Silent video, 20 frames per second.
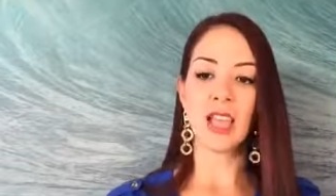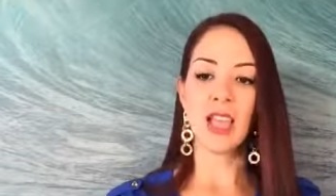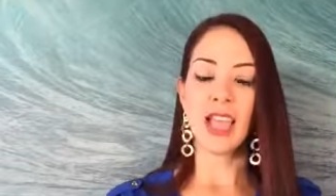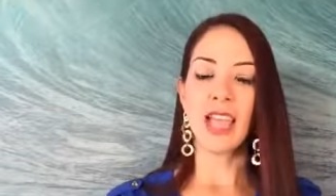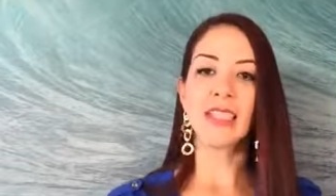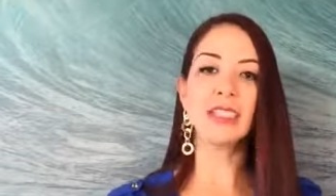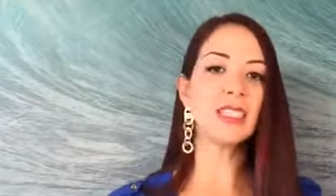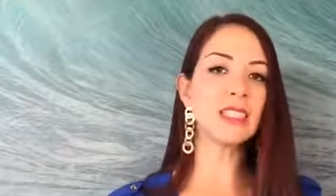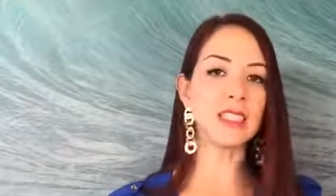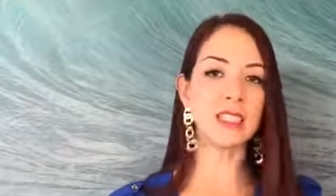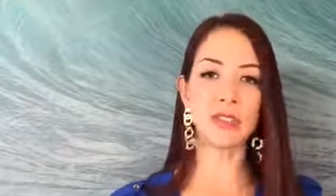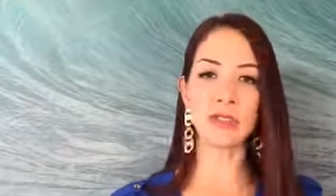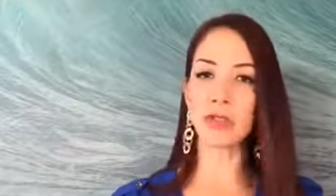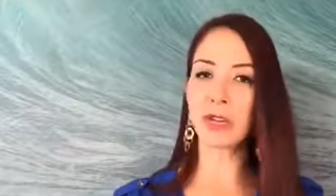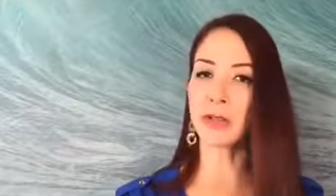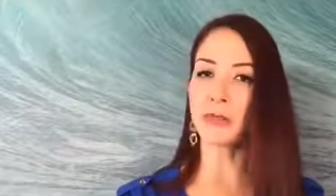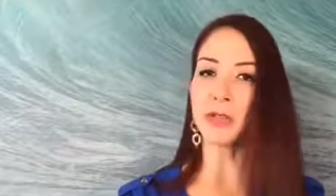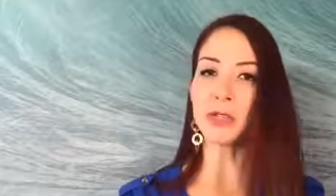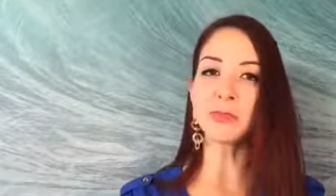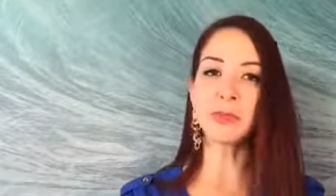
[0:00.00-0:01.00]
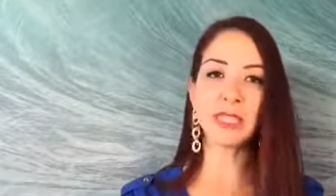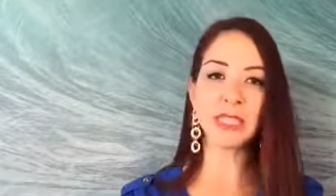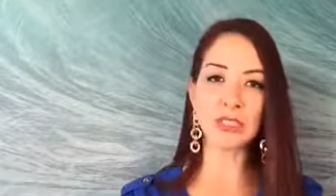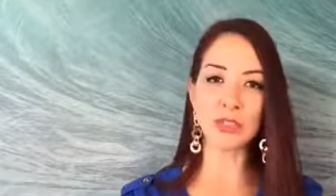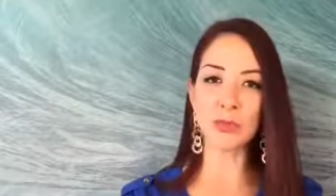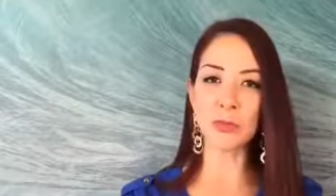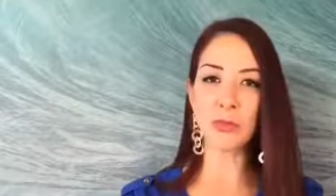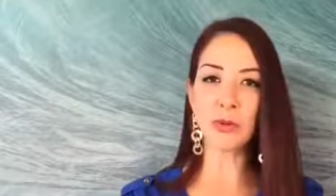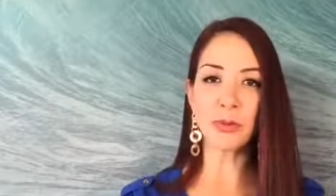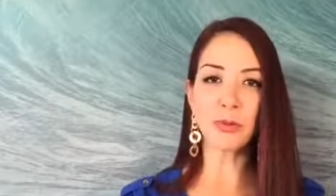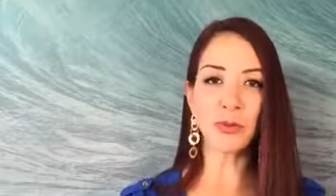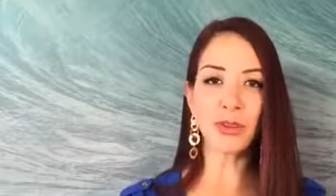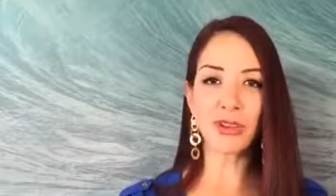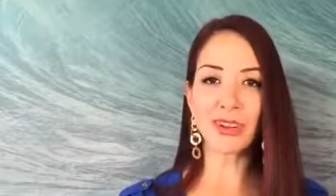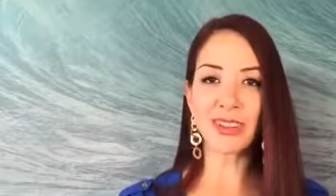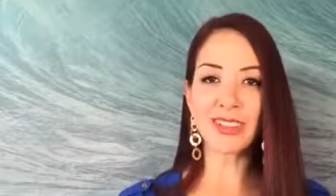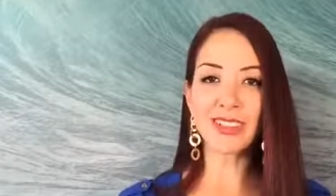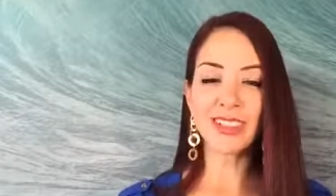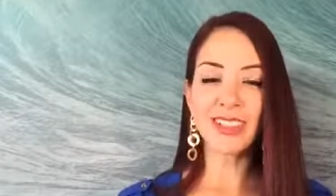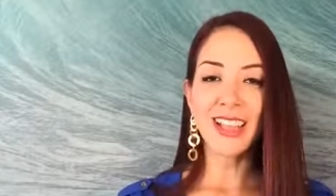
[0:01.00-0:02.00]
And this is not about being a
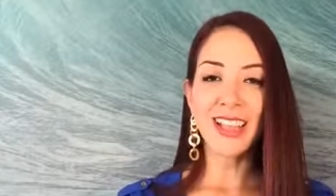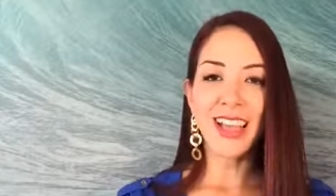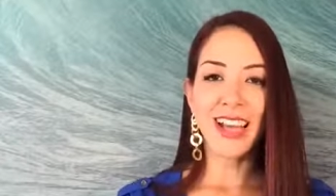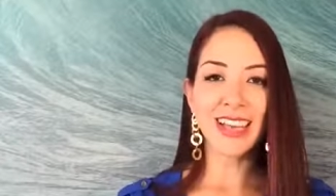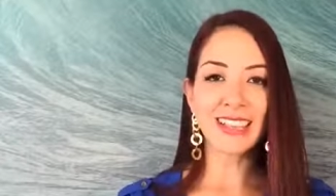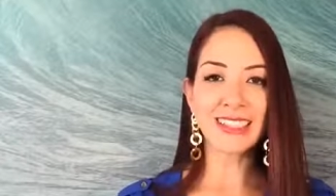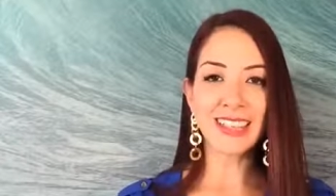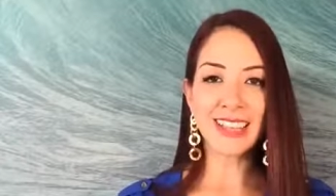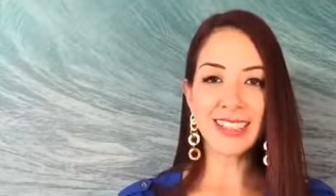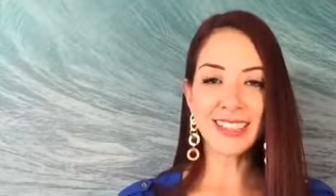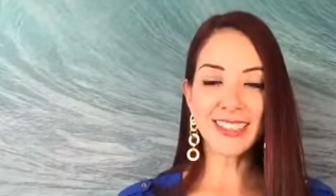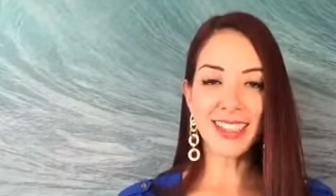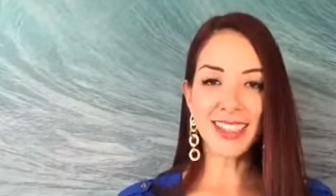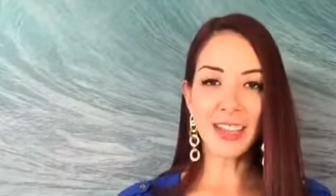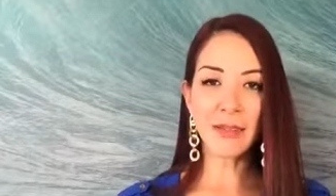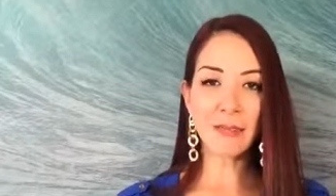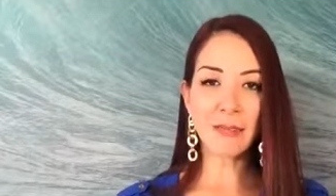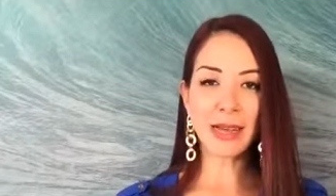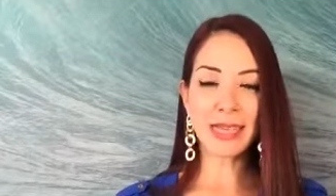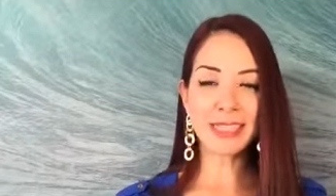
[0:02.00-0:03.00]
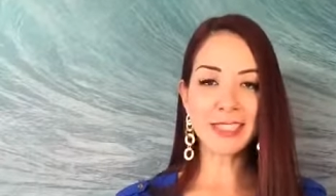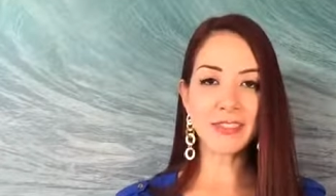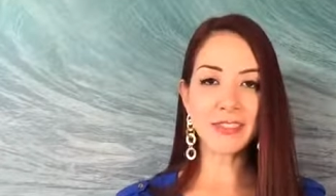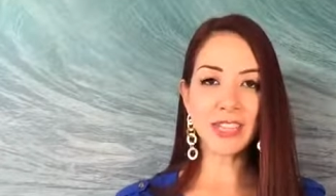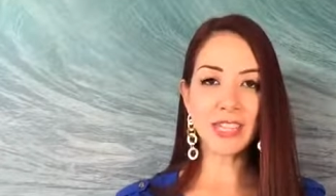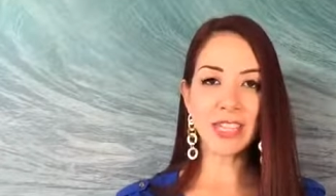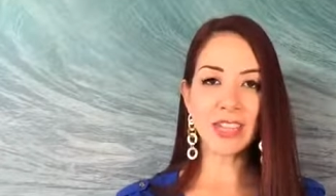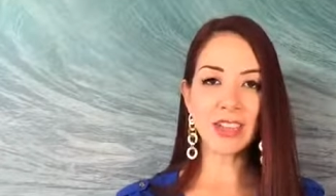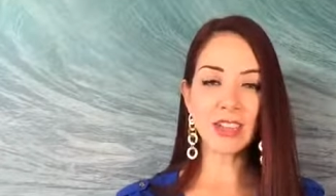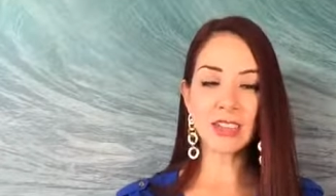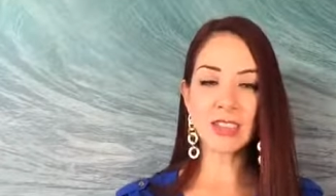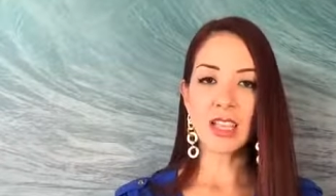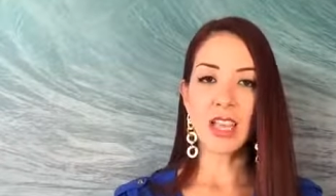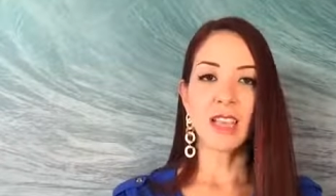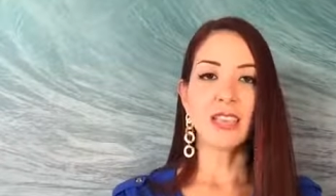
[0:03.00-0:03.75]
supermodel, as I said in past videos.